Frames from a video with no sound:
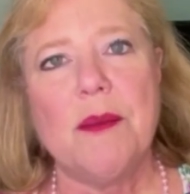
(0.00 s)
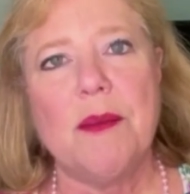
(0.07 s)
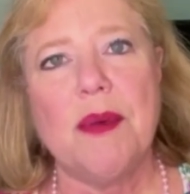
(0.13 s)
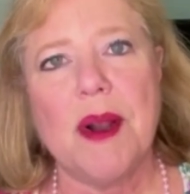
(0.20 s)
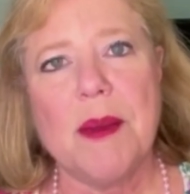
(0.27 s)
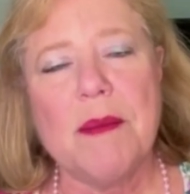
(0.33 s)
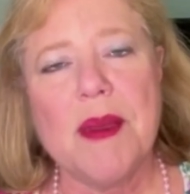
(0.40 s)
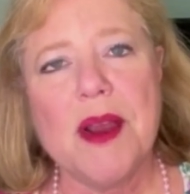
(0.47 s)

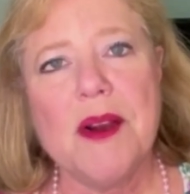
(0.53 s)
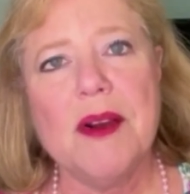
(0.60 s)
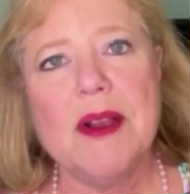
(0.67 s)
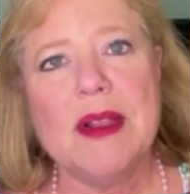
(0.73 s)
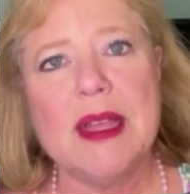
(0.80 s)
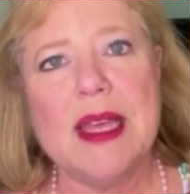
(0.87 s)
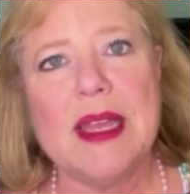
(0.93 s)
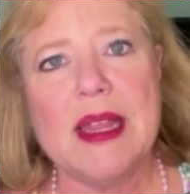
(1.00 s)

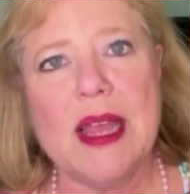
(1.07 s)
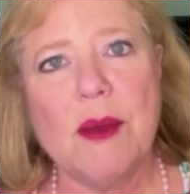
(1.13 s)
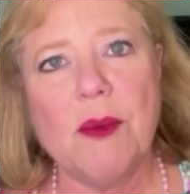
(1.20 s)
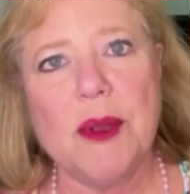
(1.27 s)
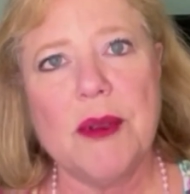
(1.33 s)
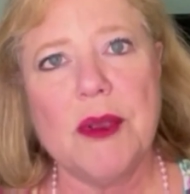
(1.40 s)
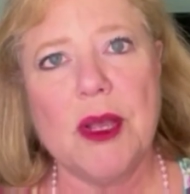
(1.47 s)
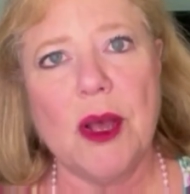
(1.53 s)
Primarily, they
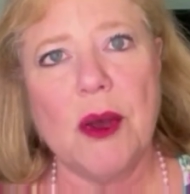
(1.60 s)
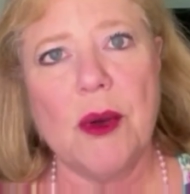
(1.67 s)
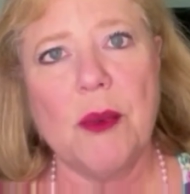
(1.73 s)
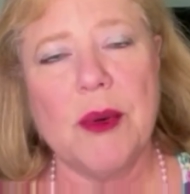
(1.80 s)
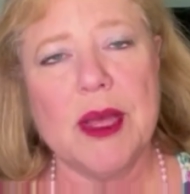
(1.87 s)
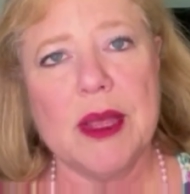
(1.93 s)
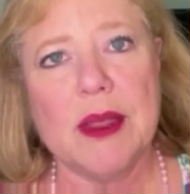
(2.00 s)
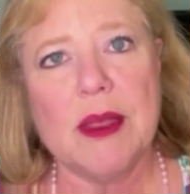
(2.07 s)
would go
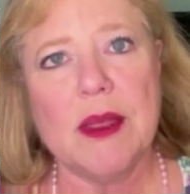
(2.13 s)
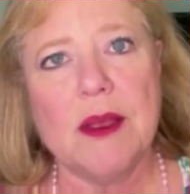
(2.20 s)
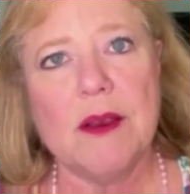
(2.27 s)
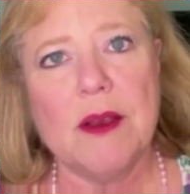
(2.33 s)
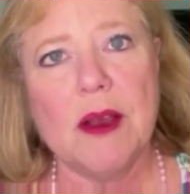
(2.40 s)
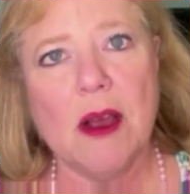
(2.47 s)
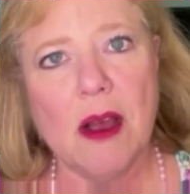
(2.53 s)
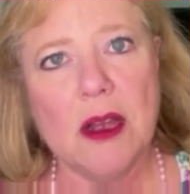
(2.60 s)
with
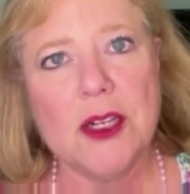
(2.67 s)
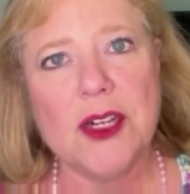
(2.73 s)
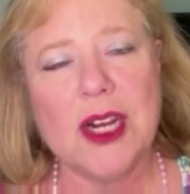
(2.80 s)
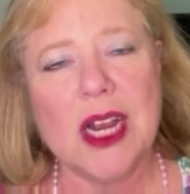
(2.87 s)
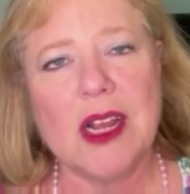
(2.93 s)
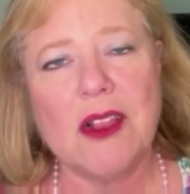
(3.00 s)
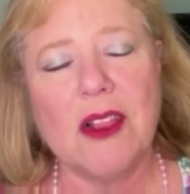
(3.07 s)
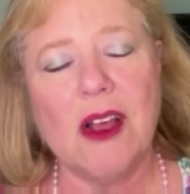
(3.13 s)

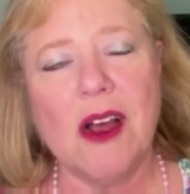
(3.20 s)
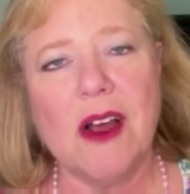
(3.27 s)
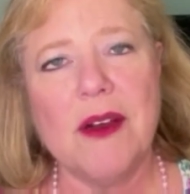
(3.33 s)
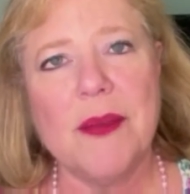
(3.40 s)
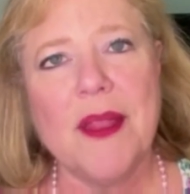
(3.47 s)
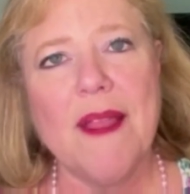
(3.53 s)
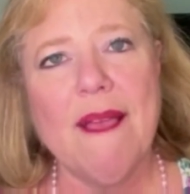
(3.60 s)
contract law.